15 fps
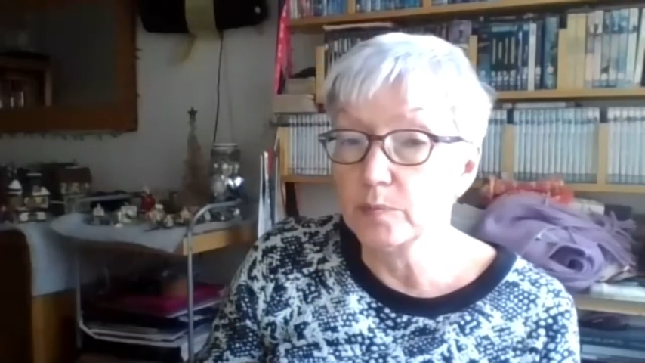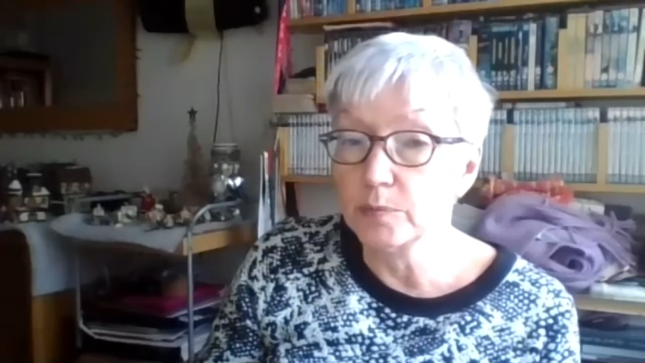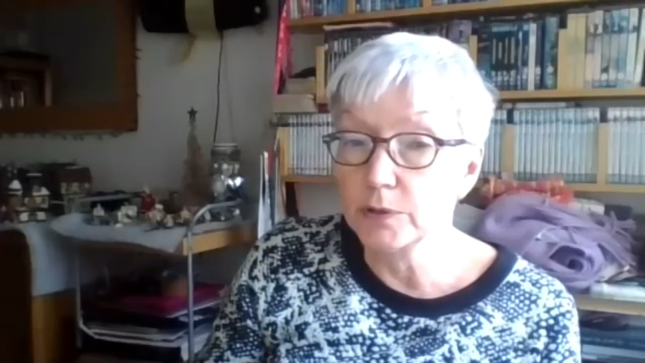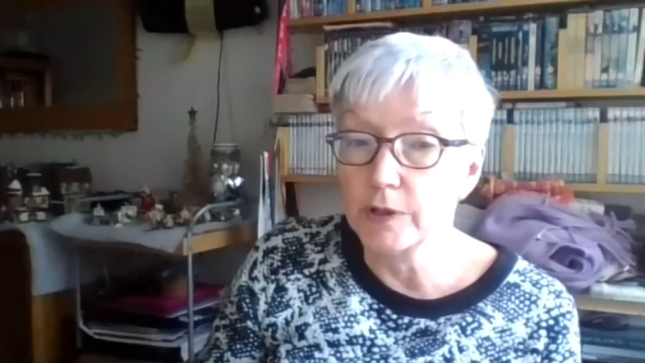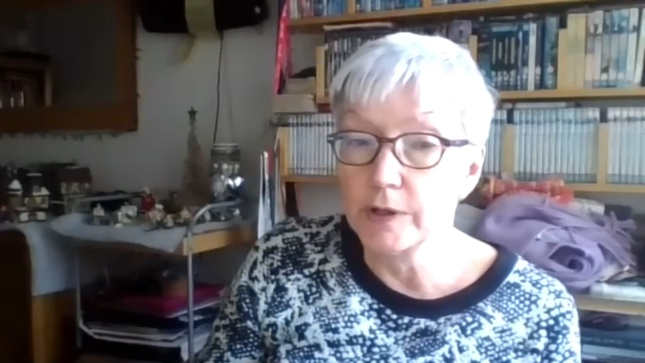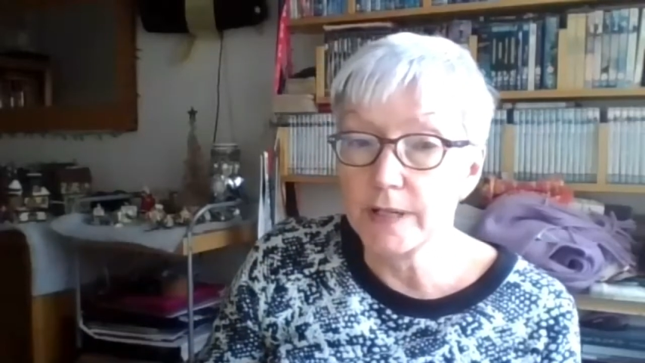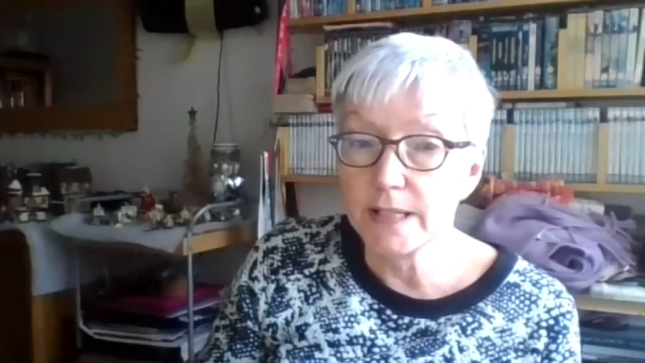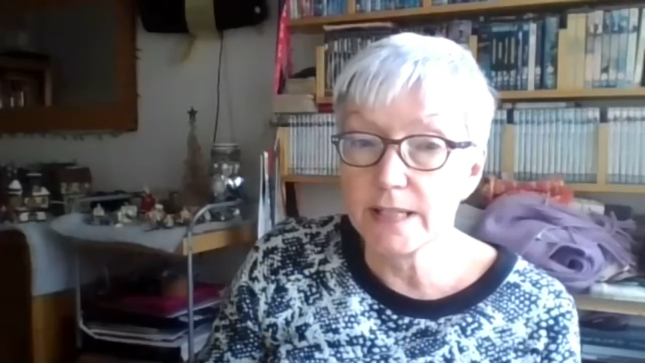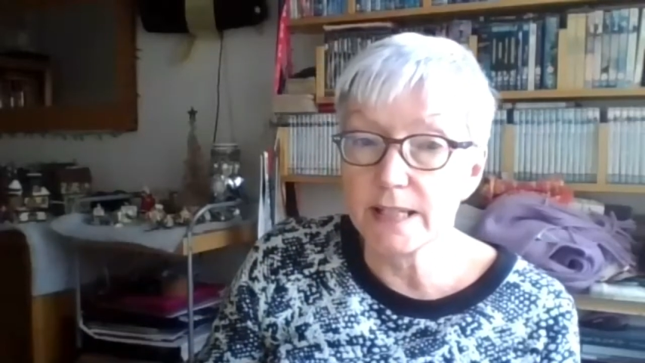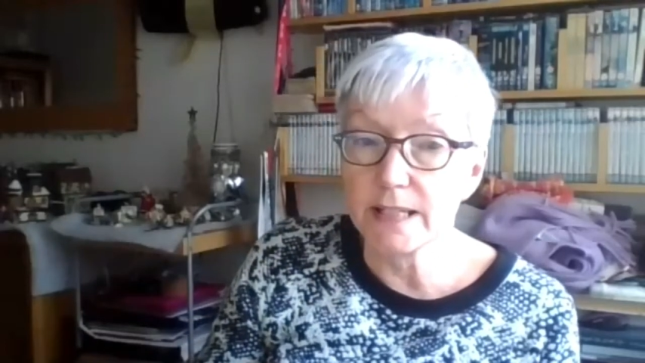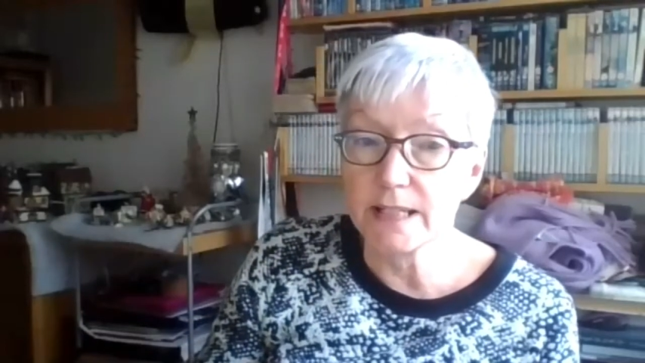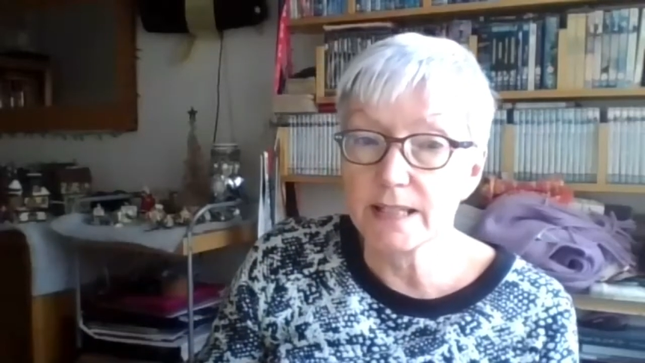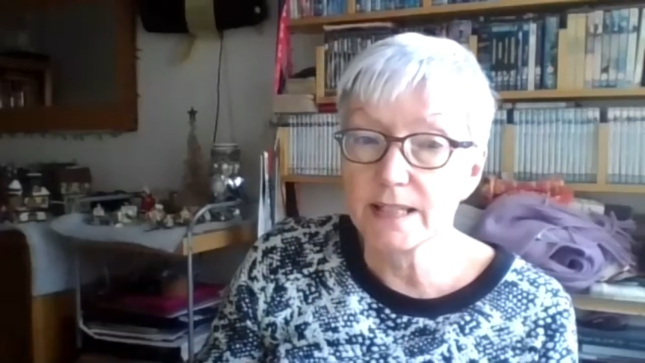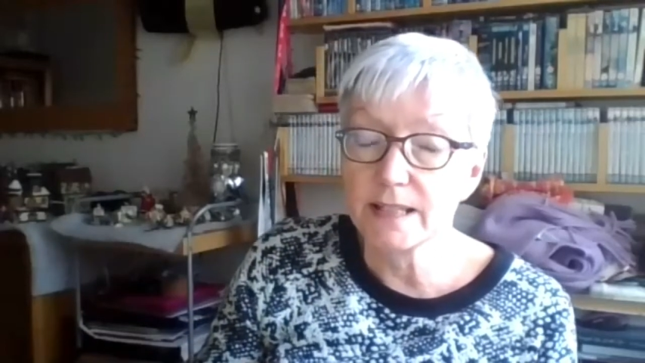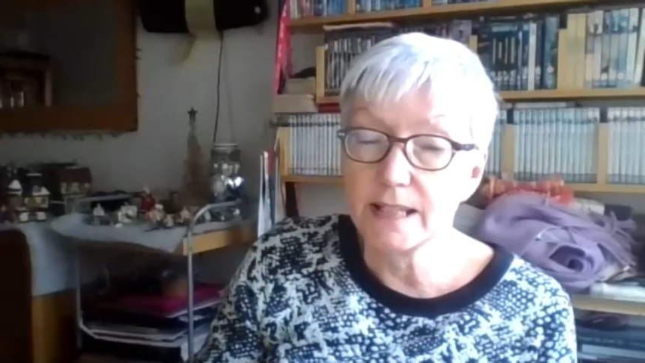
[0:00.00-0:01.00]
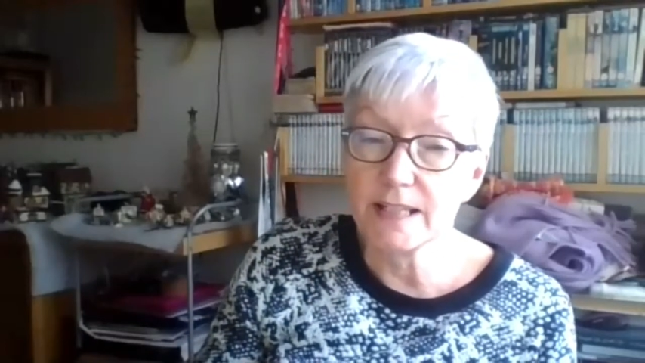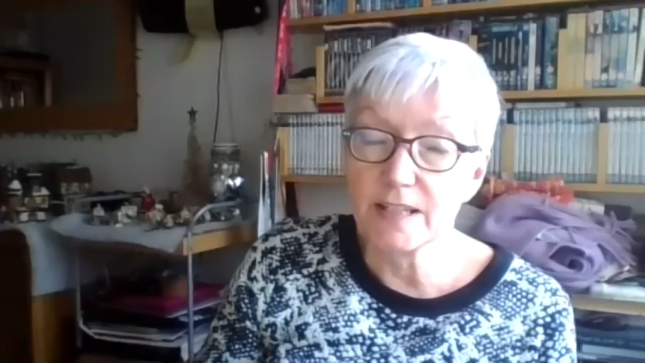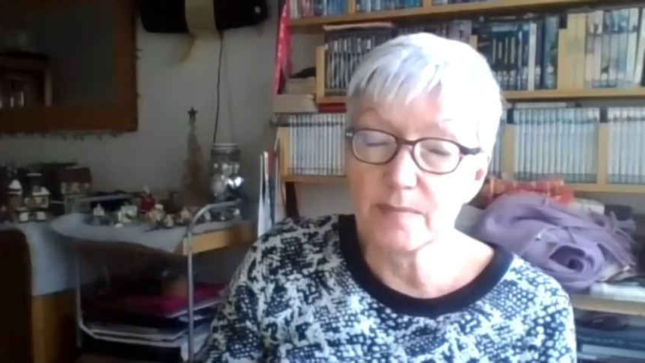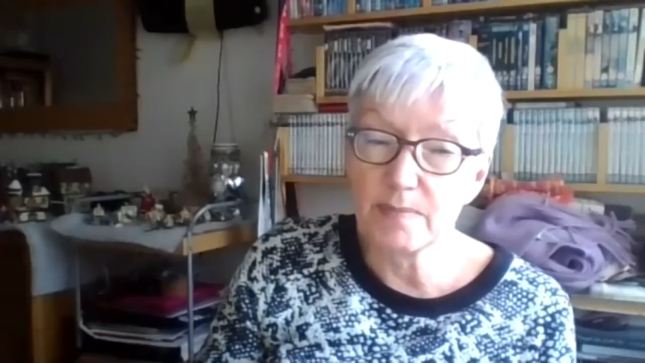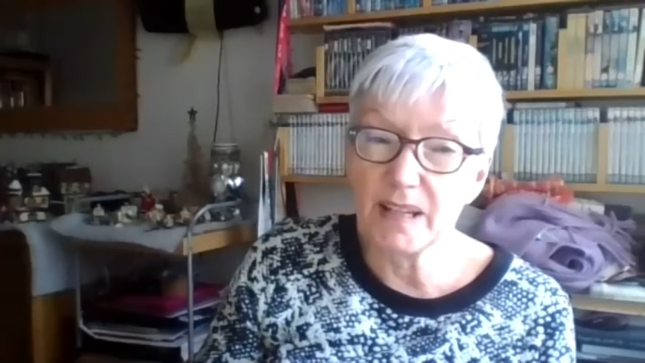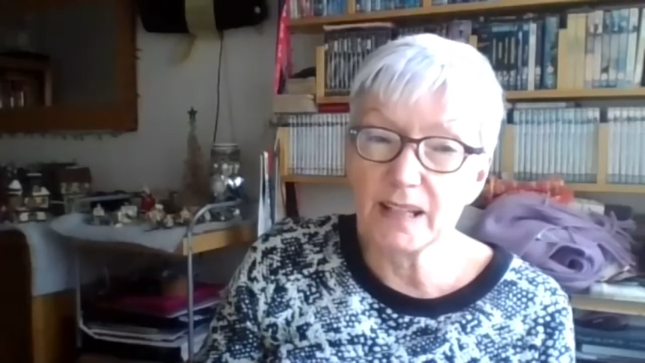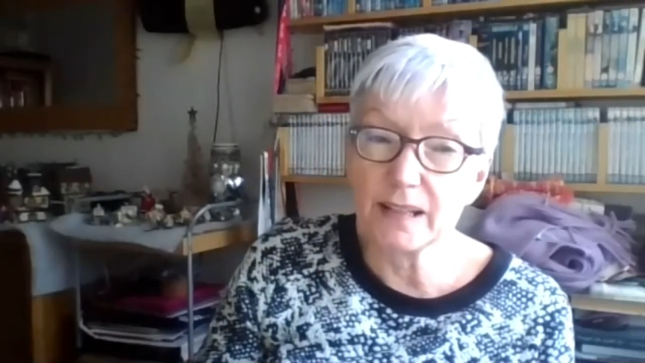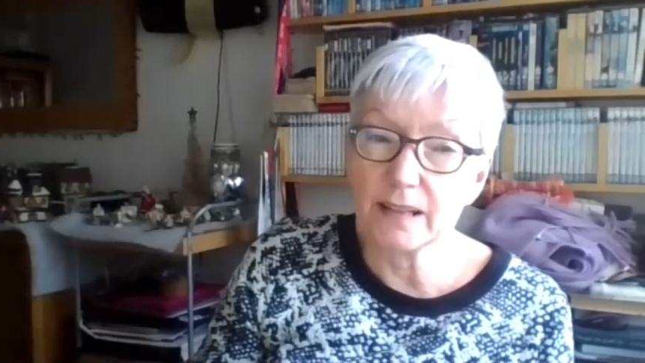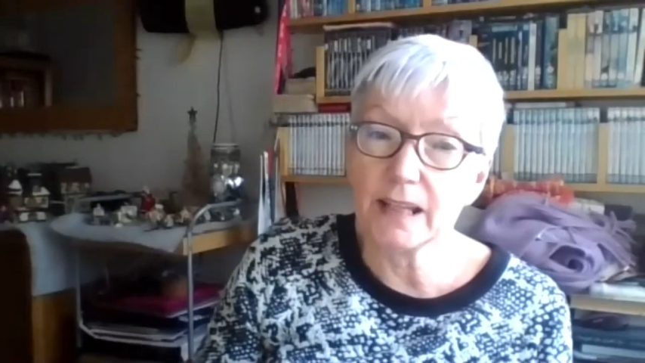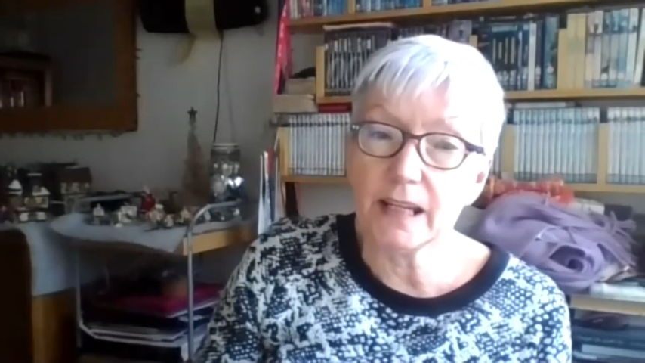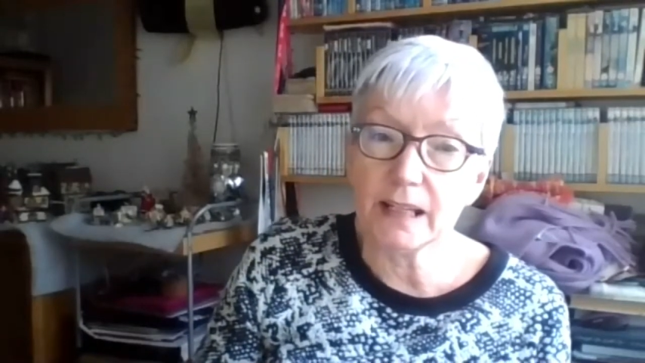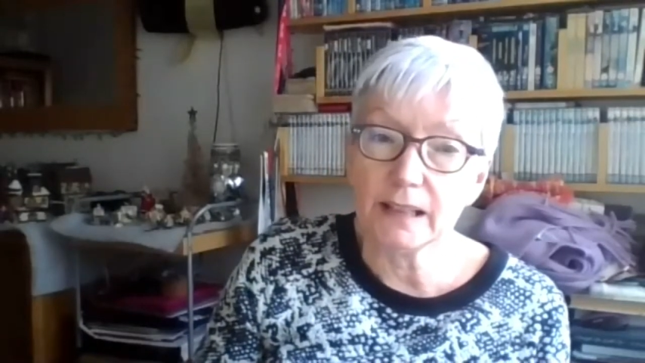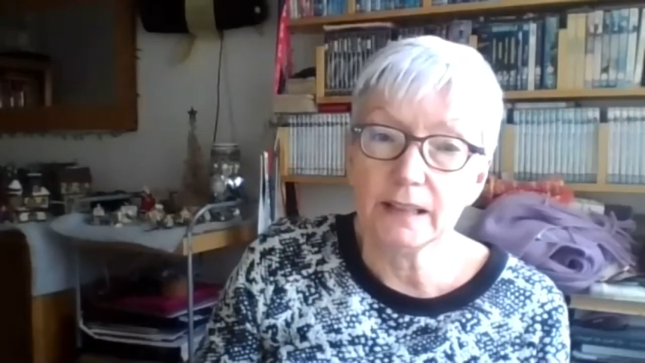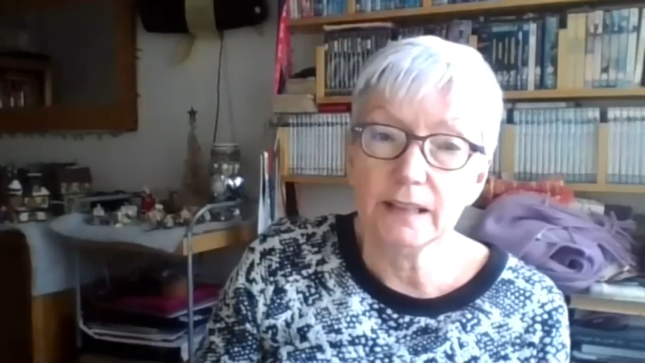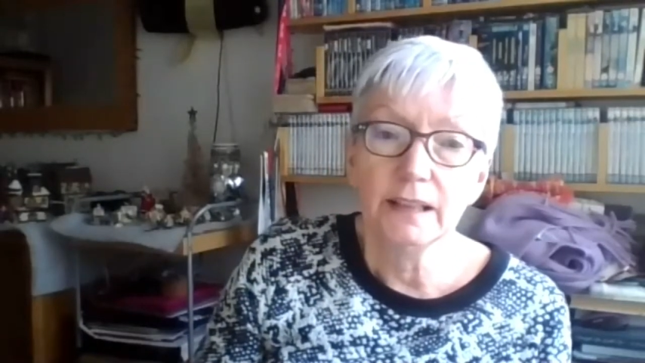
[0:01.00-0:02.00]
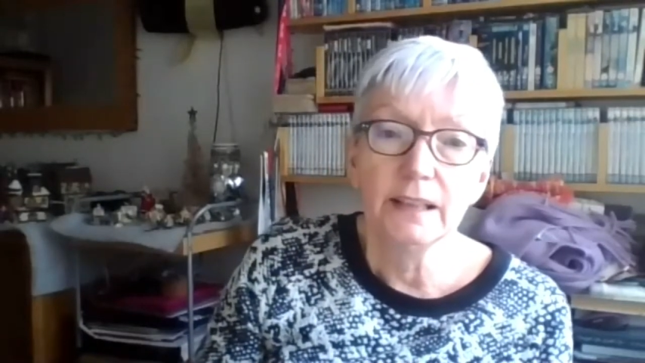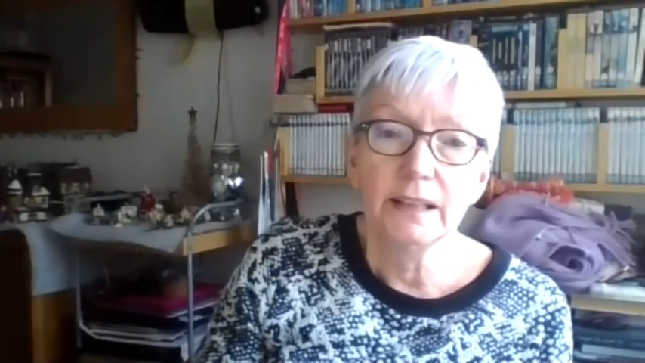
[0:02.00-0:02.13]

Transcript: price is a big thing.